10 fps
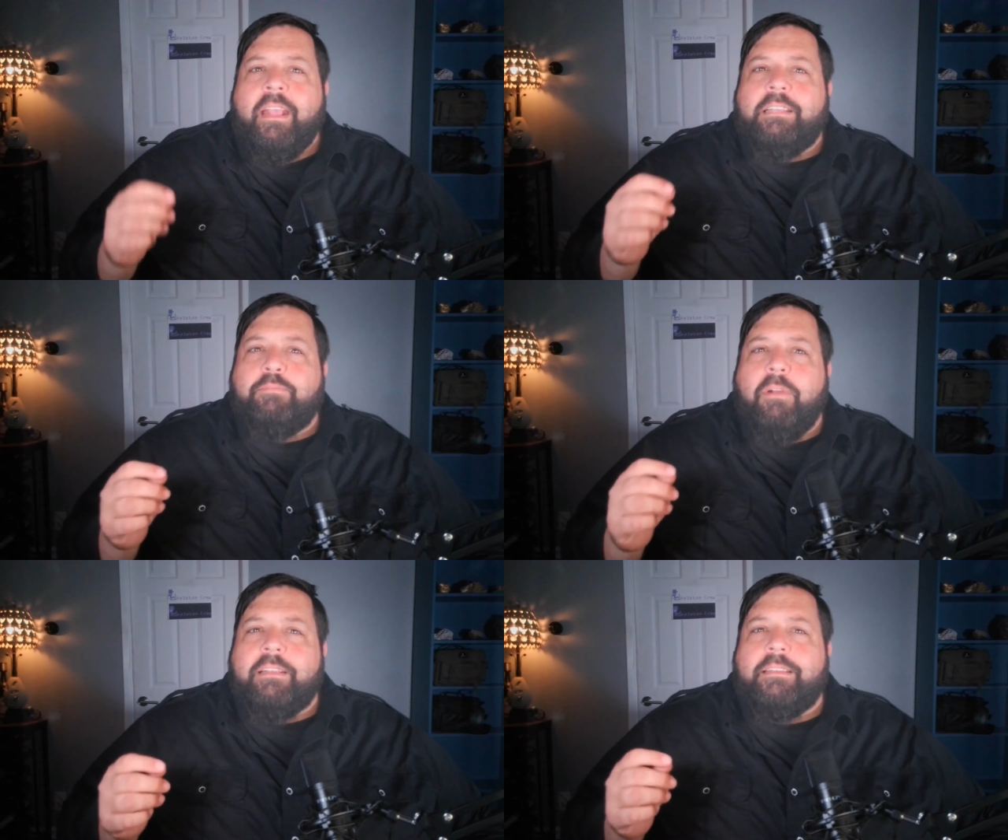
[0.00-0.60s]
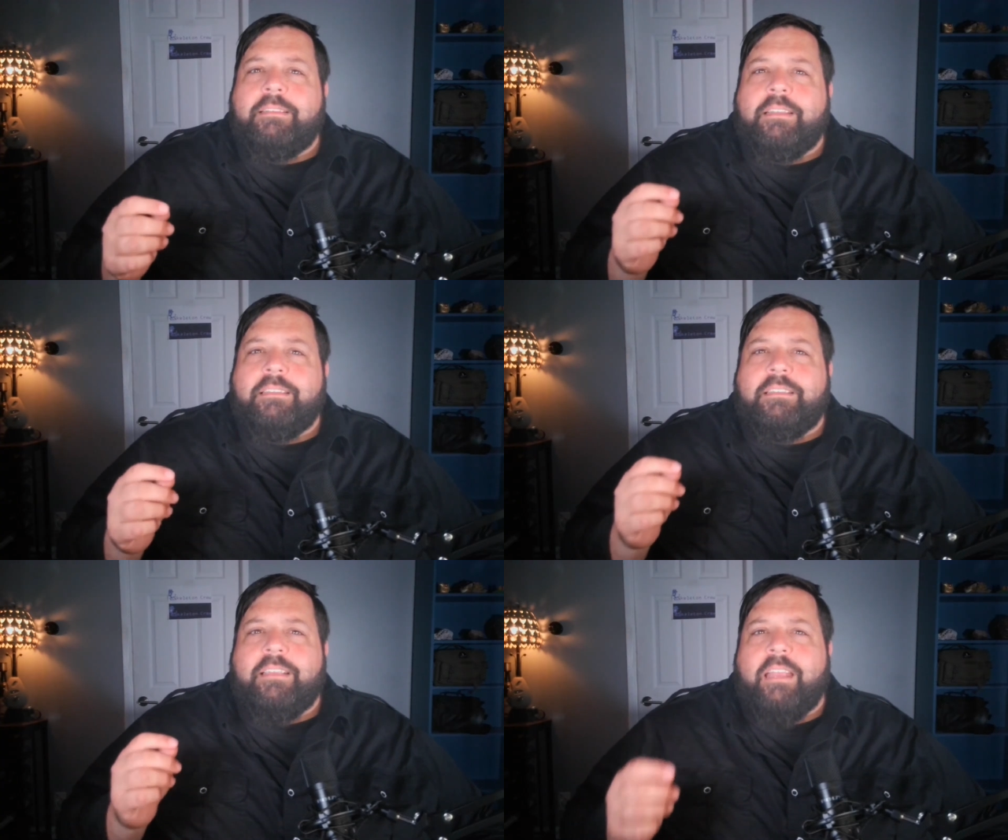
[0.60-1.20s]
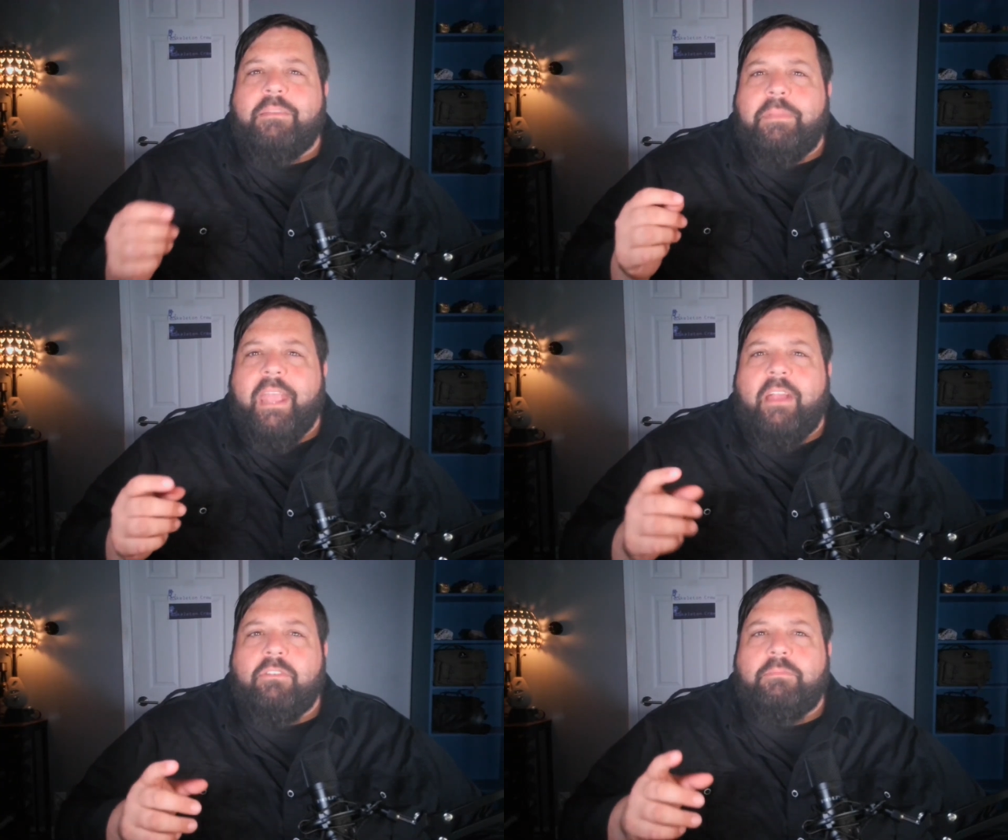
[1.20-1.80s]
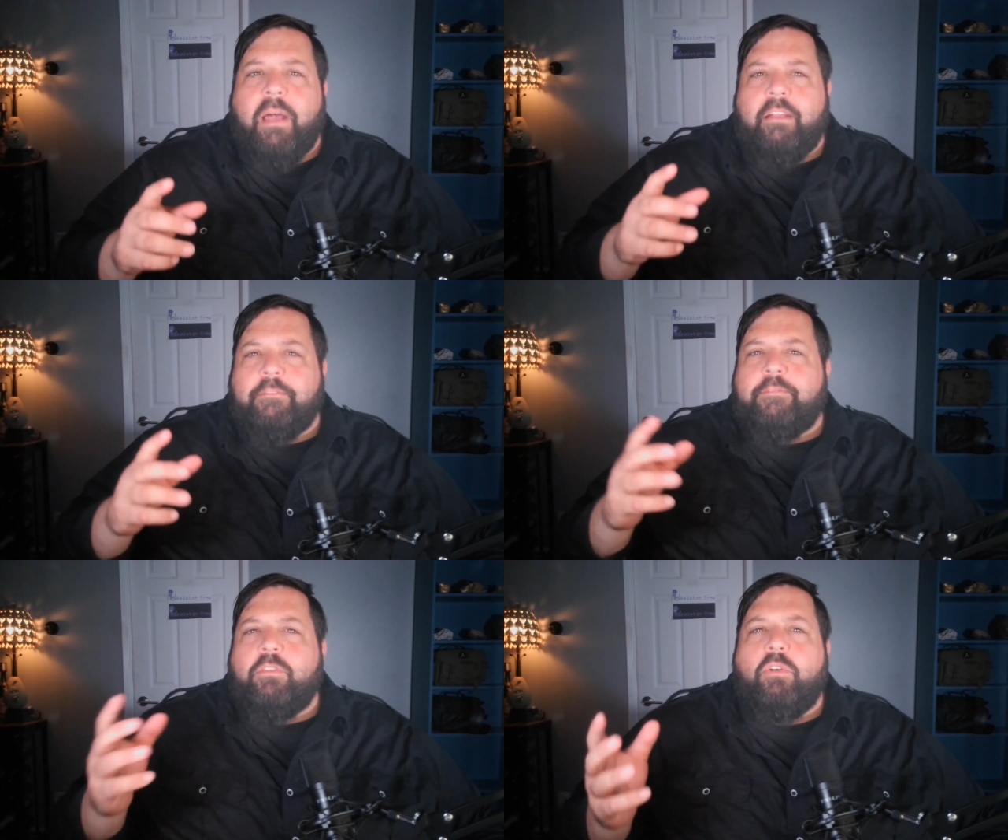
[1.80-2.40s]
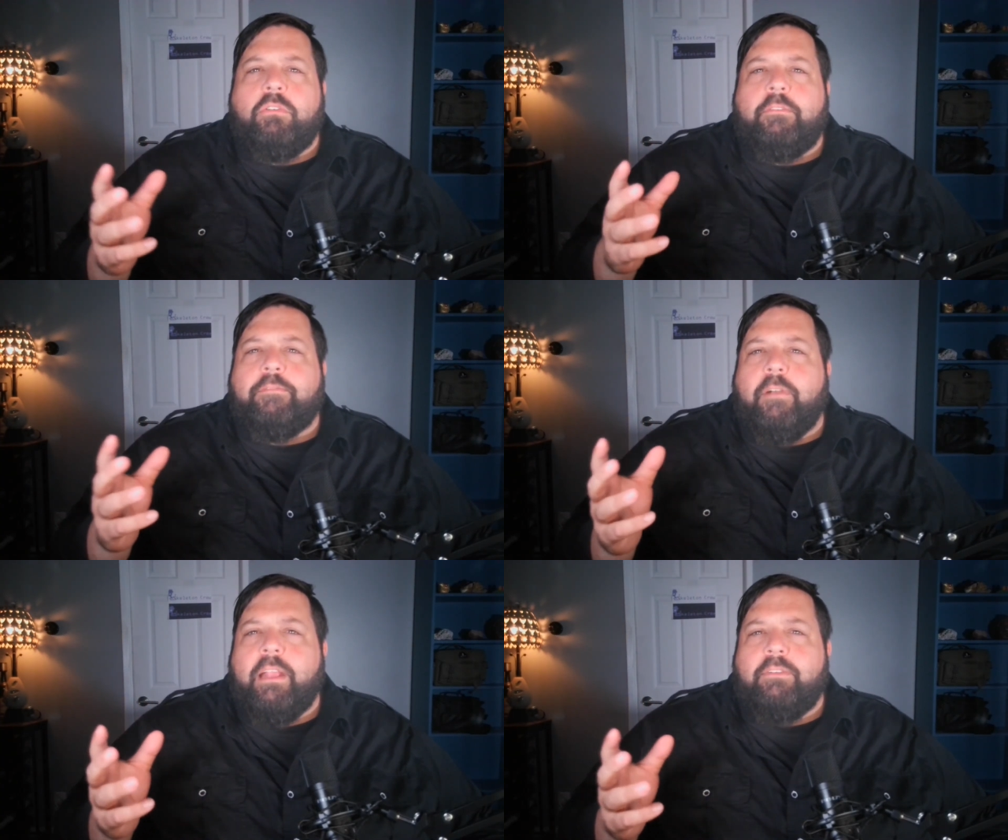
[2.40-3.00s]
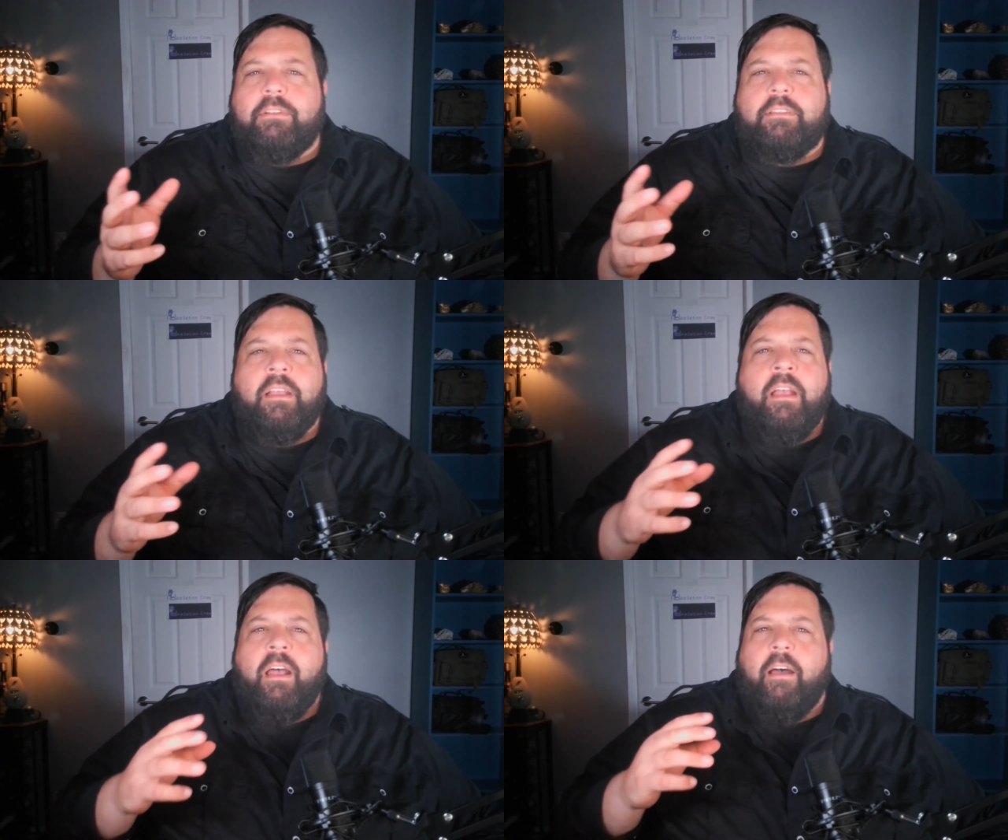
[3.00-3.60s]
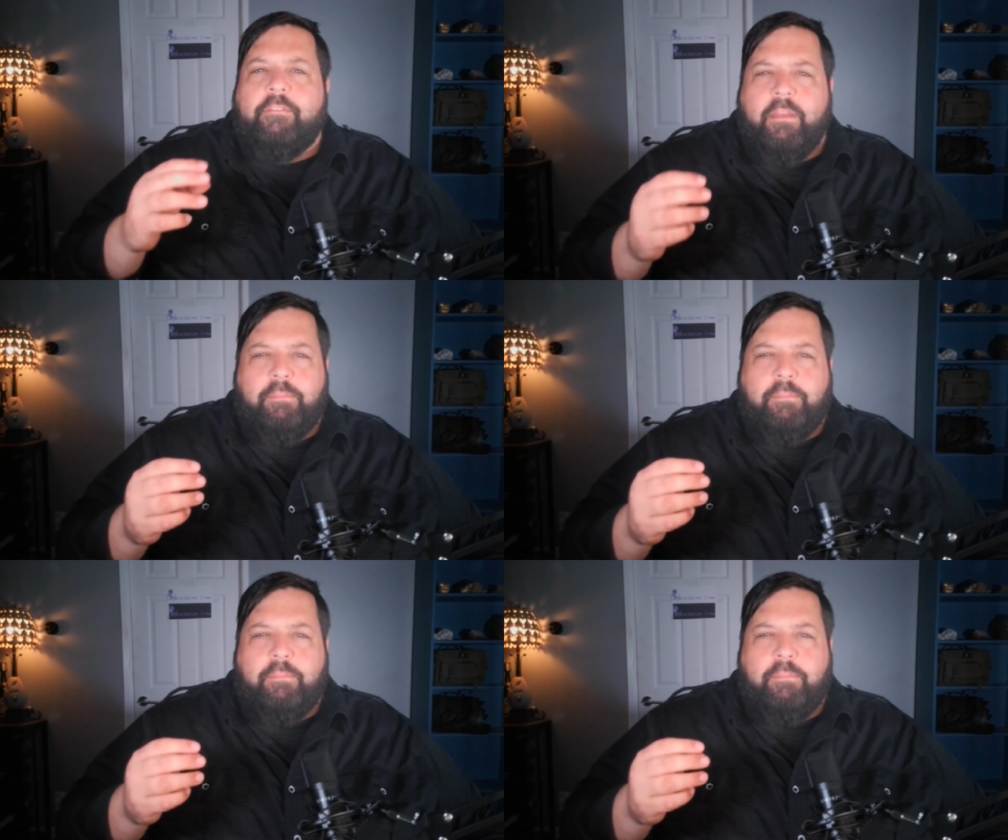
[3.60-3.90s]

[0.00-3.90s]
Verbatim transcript: Its presence is said to be heralded by a floral fragrance of the